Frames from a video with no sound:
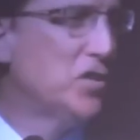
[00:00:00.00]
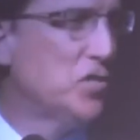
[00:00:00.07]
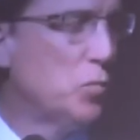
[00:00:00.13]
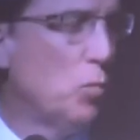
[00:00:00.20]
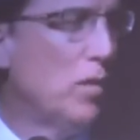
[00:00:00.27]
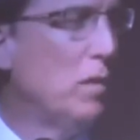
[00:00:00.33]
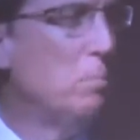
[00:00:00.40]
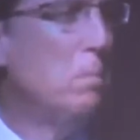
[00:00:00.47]
where
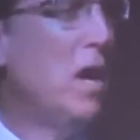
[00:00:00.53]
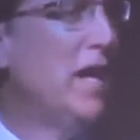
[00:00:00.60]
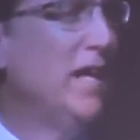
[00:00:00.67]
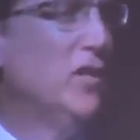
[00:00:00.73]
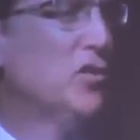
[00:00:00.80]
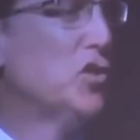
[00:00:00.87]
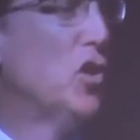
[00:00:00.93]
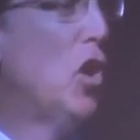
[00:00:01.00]
the money is
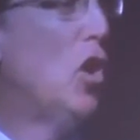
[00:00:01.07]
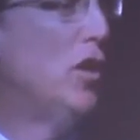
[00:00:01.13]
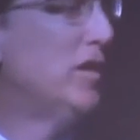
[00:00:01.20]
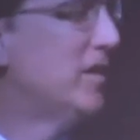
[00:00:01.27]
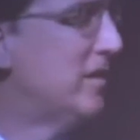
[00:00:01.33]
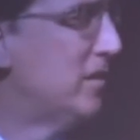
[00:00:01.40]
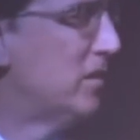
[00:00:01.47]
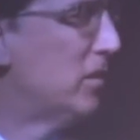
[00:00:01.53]
gone.
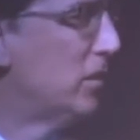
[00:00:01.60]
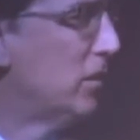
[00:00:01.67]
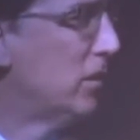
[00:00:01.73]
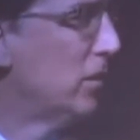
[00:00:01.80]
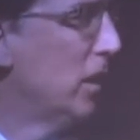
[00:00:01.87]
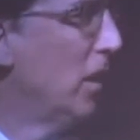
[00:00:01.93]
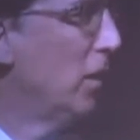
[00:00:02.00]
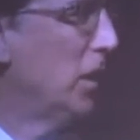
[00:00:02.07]

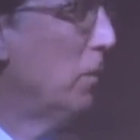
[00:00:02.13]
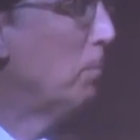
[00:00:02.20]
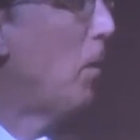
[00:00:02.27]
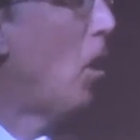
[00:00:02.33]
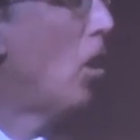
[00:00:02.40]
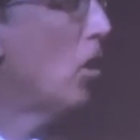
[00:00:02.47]
You borrow